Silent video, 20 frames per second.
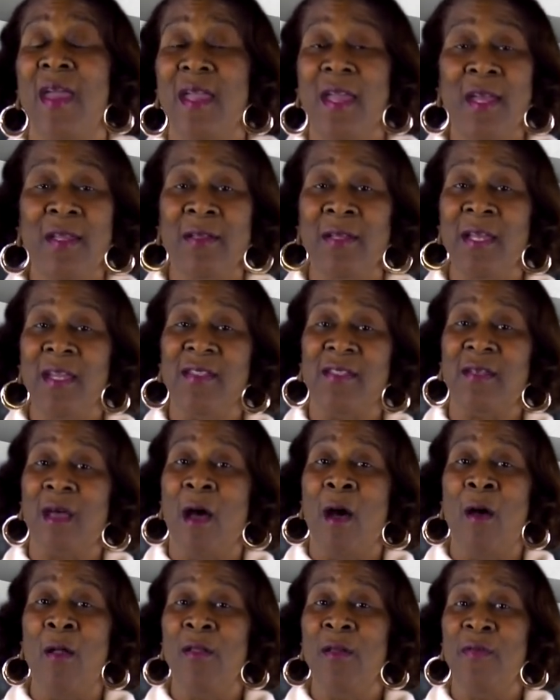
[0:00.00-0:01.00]
It lists
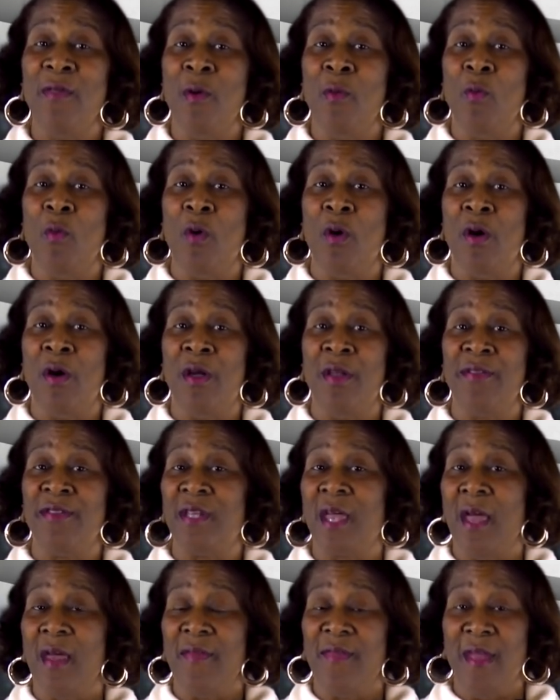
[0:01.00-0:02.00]
all of the ones
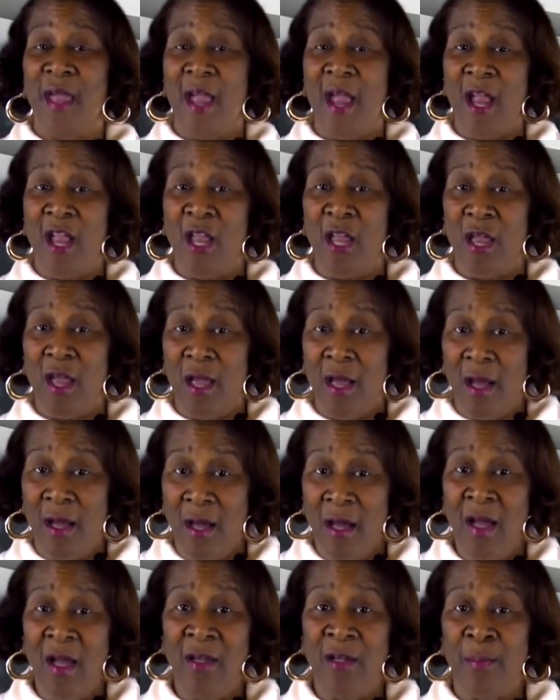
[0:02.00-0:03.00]
that
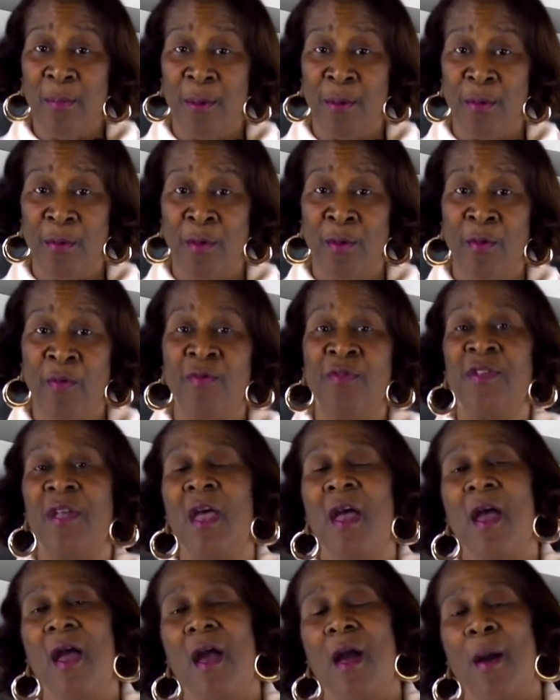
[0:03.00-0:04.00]
HUD approves
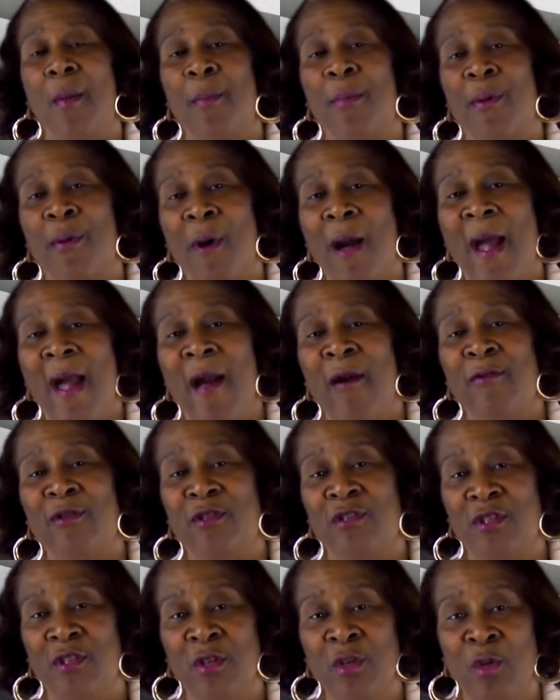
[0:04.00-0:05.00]
prior
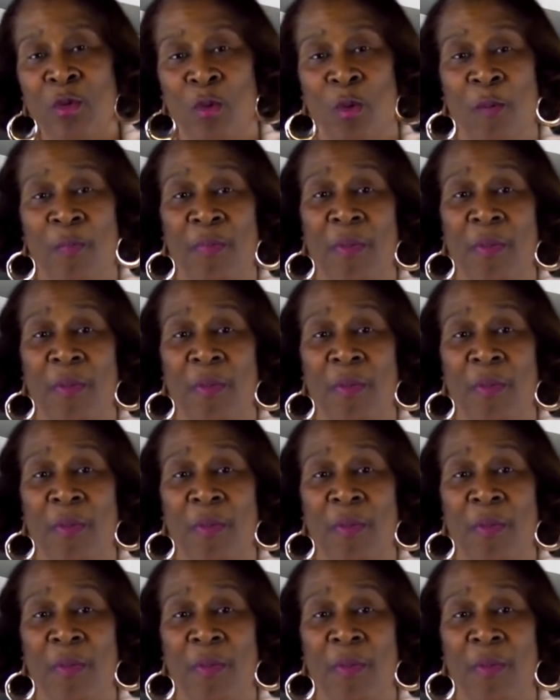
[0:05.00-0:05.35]
to